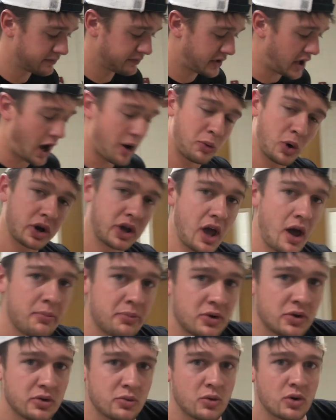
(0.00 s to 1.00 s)
Cowboy
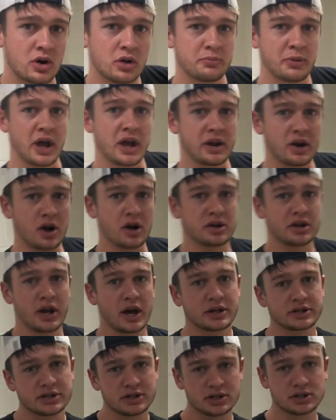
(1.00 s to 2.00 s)
capital of the world, Bandera,
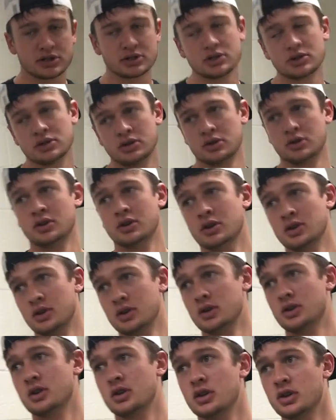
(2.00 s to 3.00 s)
Texas.
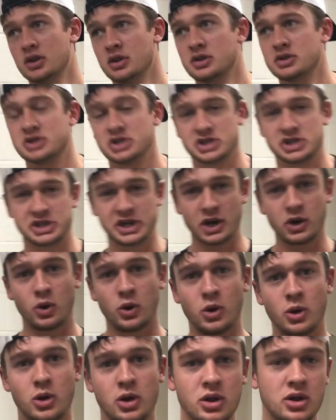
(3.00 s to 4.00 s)
It's a
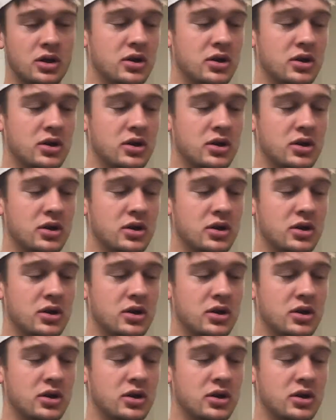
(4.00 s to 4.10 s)
hole.